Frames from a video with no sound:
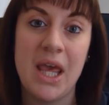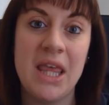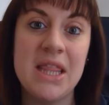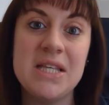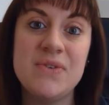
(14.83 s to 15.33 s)

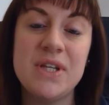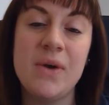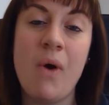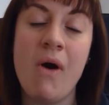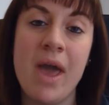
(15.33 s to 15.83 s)
In this video
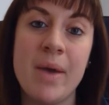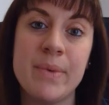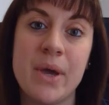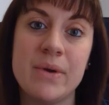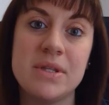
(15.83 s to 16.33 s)
I am
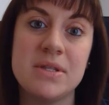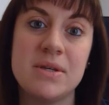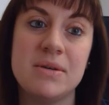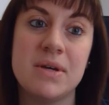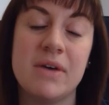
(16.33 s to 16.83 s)
going
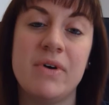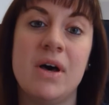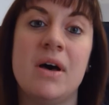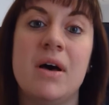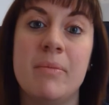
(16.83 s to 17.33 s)
to
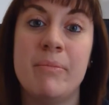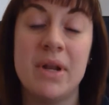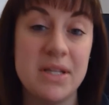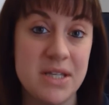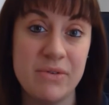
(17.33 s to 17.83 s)
cover
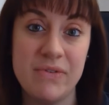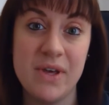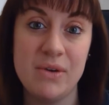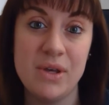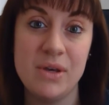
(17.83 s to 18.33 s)
monetary
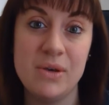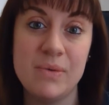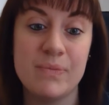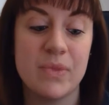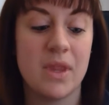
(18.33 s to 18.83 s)

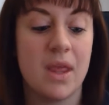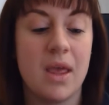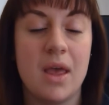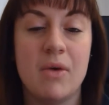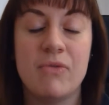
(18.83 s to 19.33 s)
value,
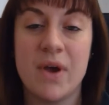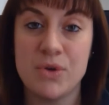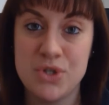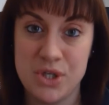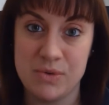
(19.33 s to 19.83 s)

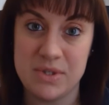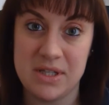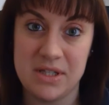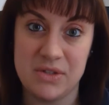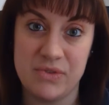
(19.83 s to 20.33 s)
value to you as an
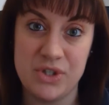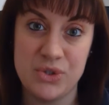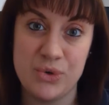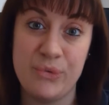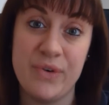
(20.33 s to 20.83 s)

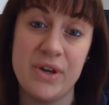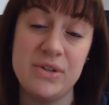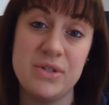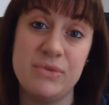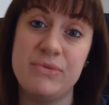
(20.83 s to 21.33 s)
individual, value
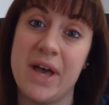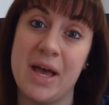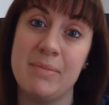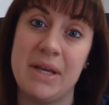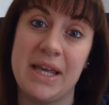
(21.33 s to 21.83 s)
to your
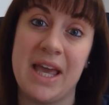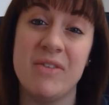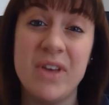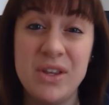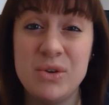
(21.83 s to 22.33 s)
family, and
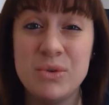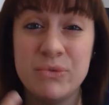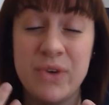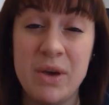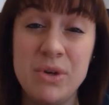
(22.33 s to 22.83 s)

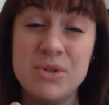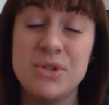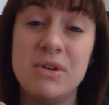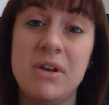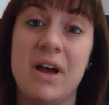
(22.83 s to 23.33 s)
value to
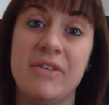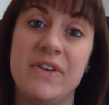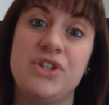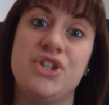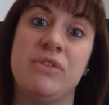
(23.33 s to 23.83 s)
your life
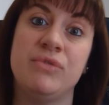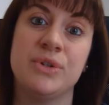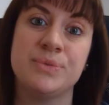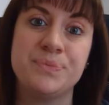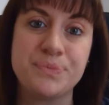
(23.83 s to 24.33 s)
in
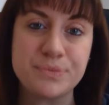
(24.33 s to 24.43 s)
general.